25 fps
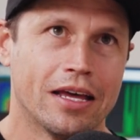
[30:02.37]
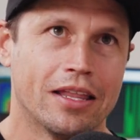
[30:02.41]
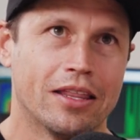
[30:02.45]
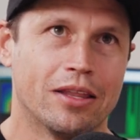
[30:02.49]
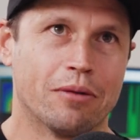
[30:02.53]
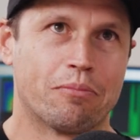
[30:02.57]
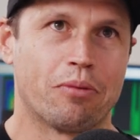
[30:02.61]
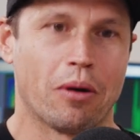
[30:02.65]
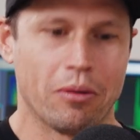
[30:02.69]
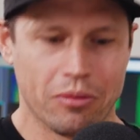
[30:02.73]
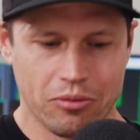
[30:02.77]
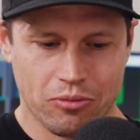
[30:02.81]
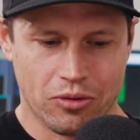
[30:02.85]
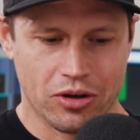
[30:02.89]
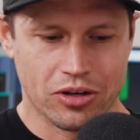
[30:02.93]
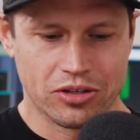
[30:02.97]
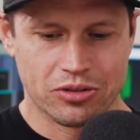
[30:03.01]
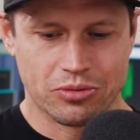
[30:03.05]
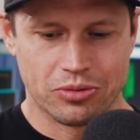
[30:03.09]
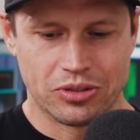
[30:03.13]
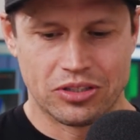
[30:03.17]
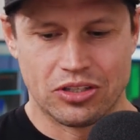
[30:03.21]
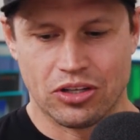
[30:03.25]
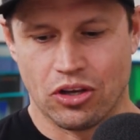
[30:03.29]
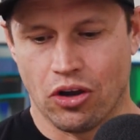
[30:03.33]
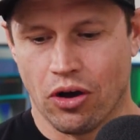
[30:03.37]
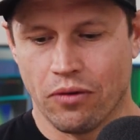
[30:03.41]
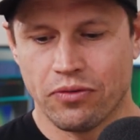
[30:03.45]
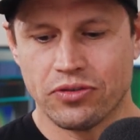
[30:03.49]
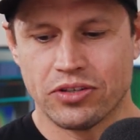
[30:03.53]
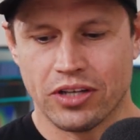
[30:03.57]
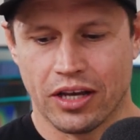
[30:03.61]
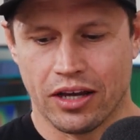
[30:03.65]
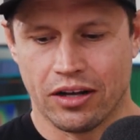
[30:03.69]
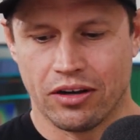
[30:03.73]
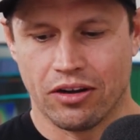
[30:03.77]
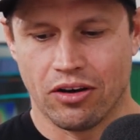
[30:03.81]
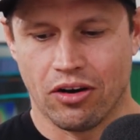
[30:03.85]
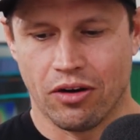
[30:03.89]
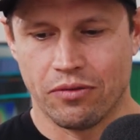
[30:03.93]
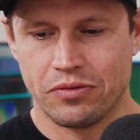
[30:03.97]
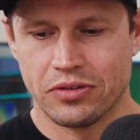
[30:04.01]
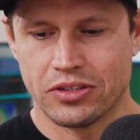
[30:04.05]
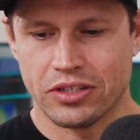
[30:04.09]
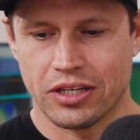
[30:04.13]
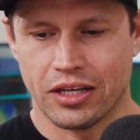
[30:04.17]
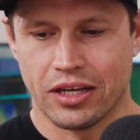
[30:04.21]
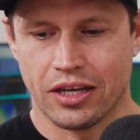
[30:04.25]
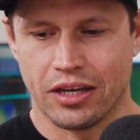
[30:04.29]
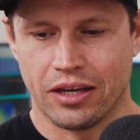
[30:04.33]
The problem was the offset.
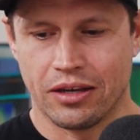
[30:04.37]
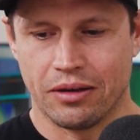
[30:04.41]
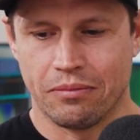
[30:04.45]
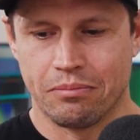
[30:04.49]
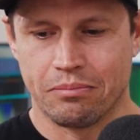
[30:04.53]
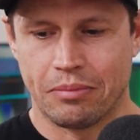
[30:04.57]
Obviously,